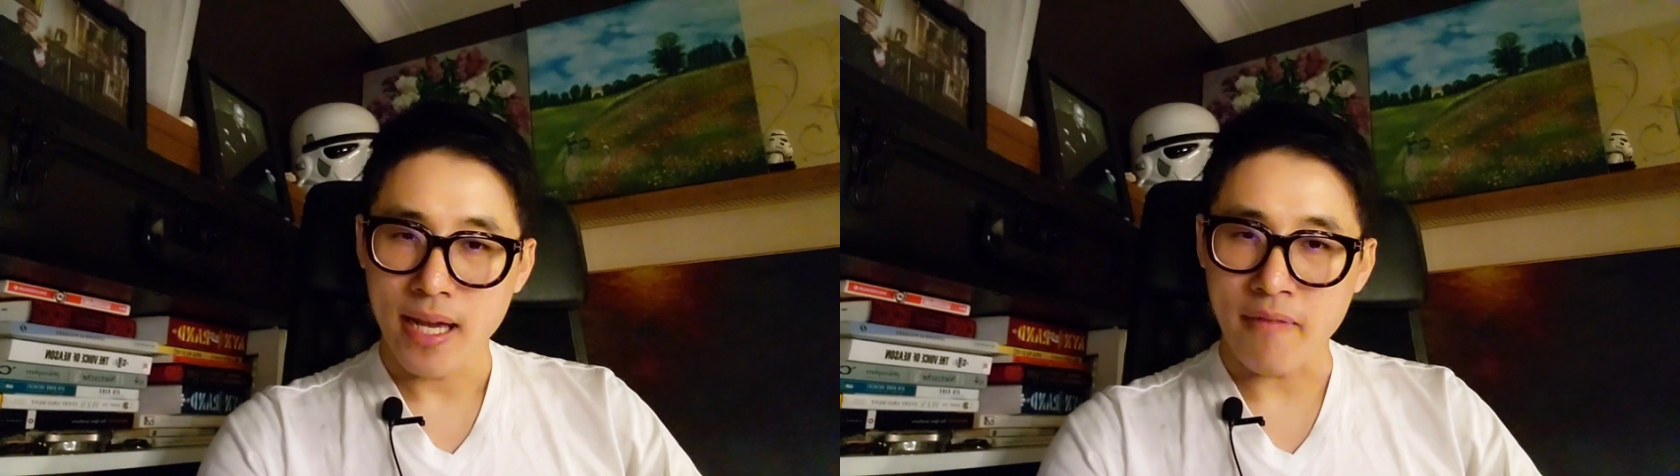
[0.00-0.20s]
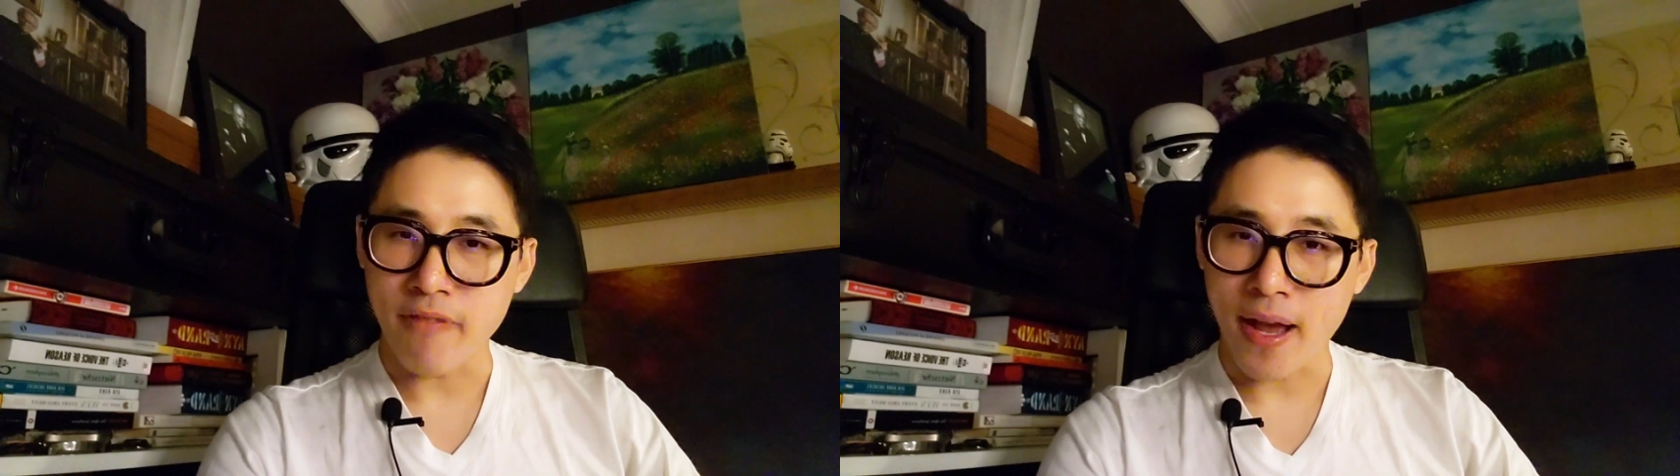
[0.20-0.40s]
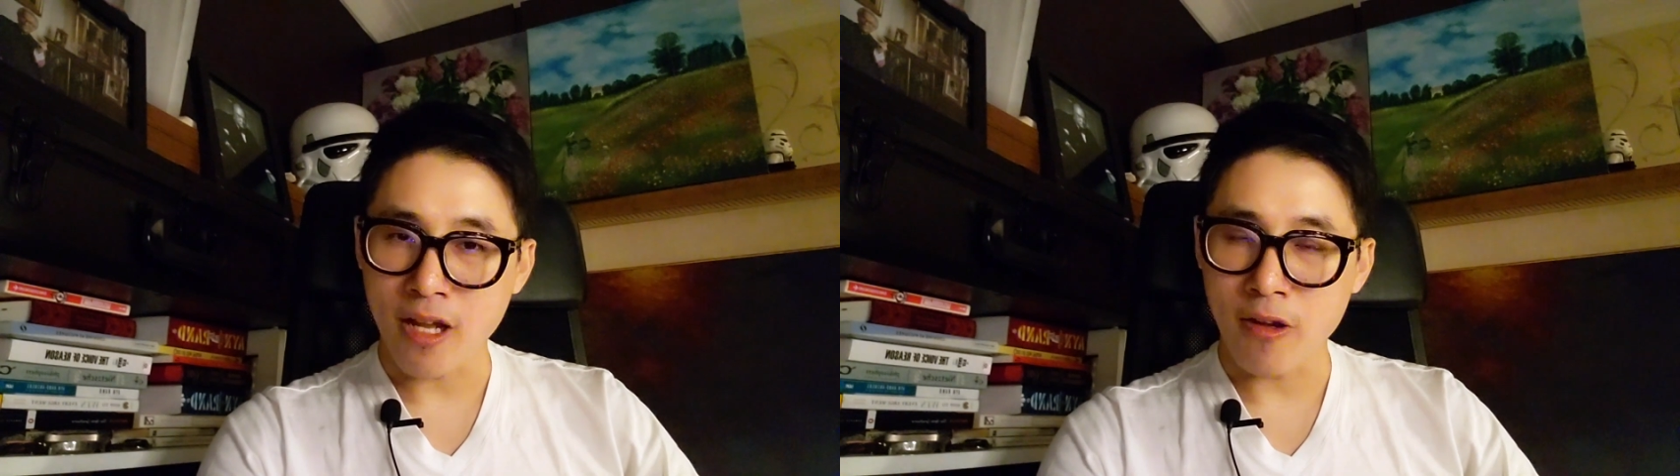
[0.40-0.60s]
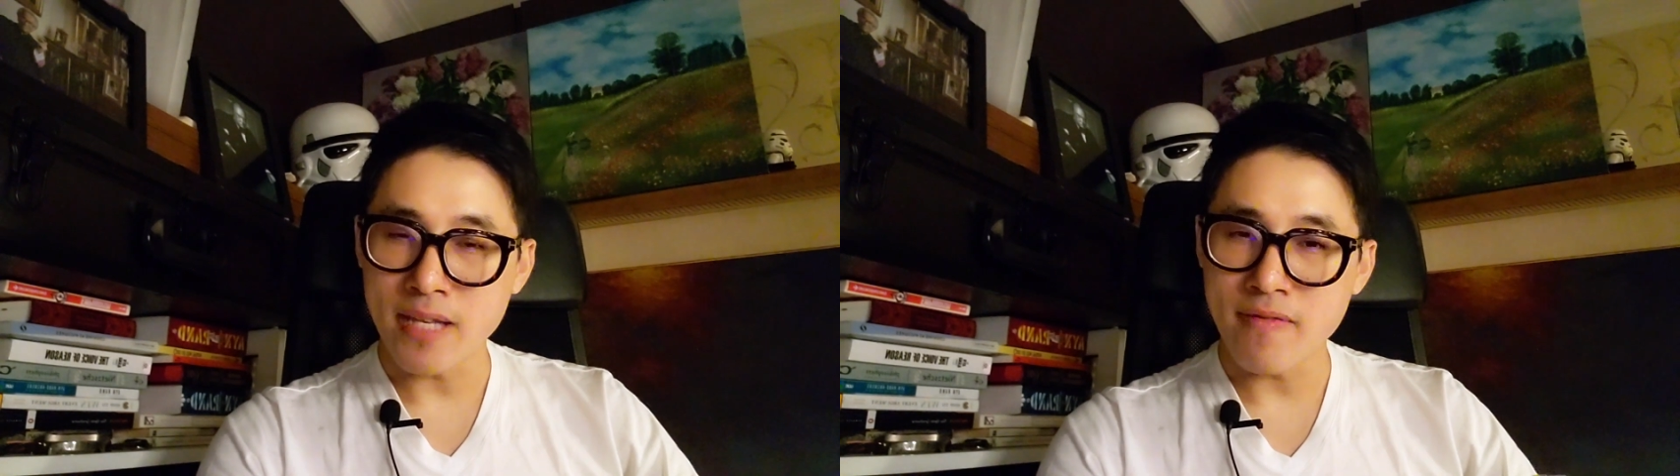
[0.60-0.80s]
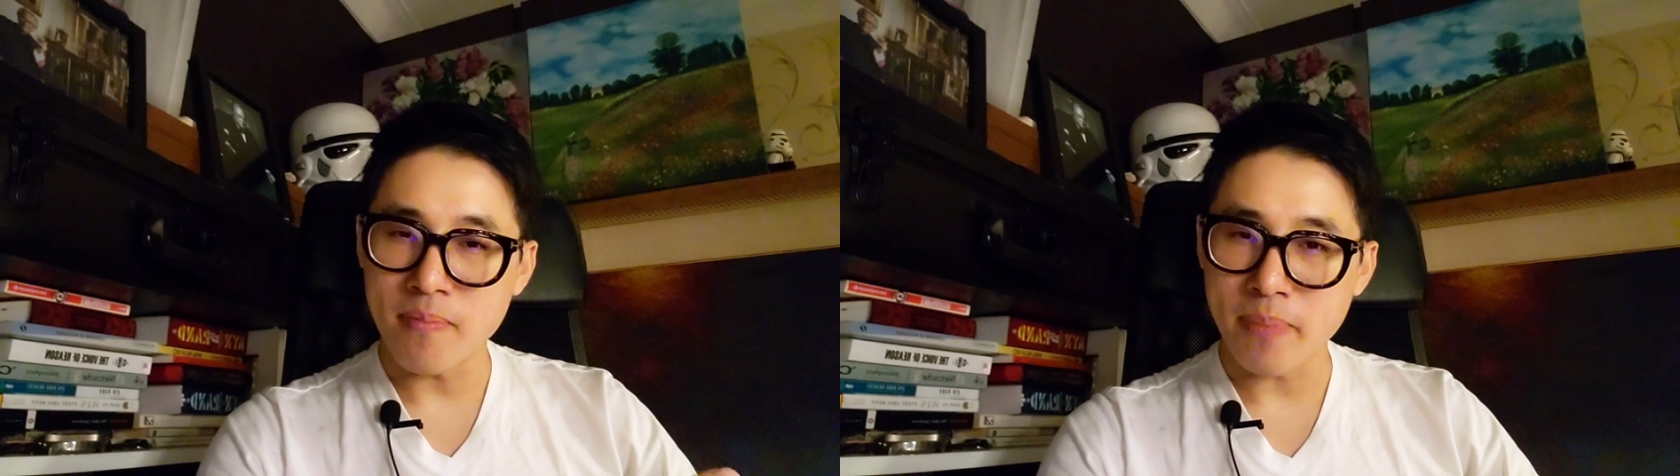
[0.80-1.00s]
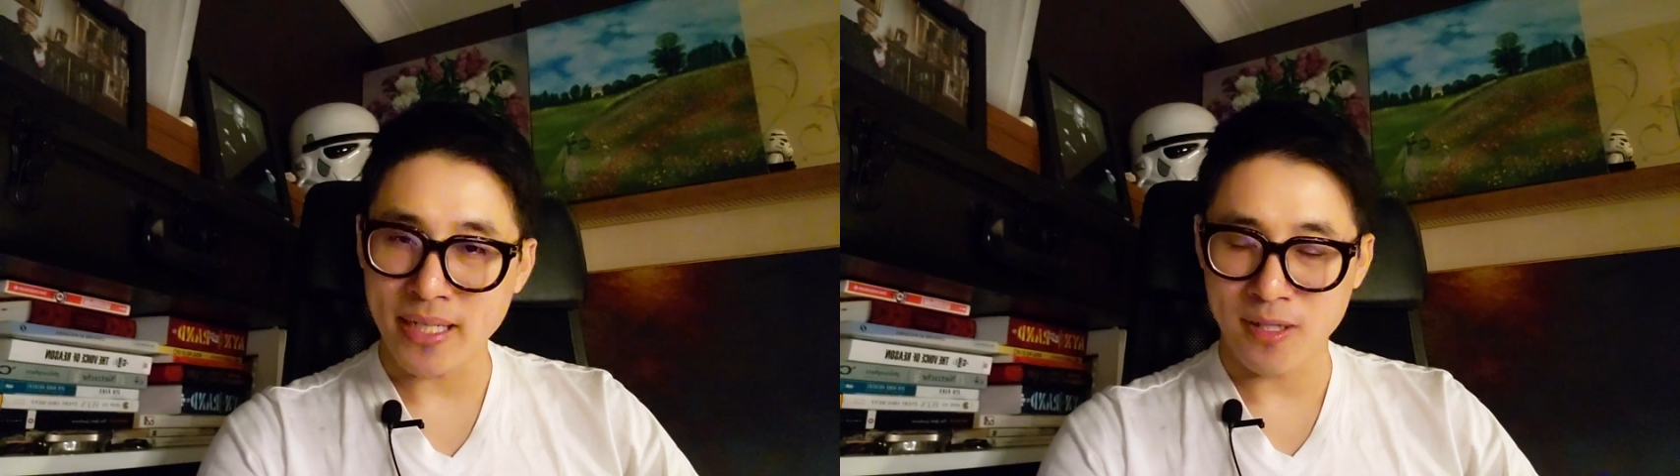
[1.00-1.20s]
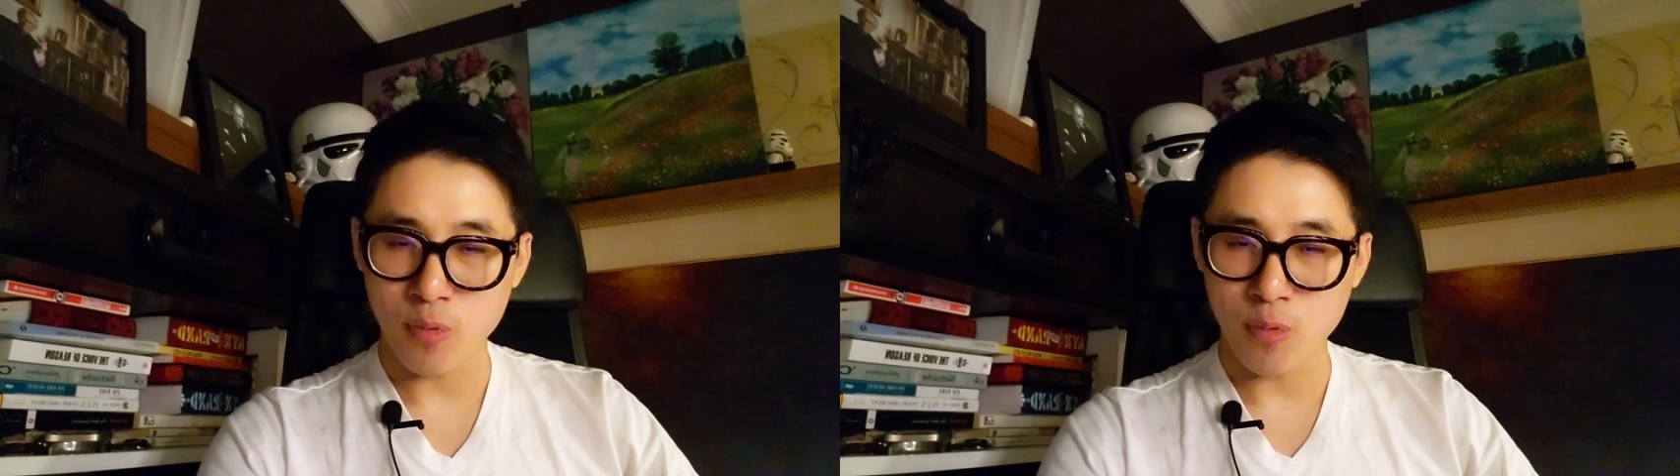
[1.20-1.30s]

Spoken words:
and find out even better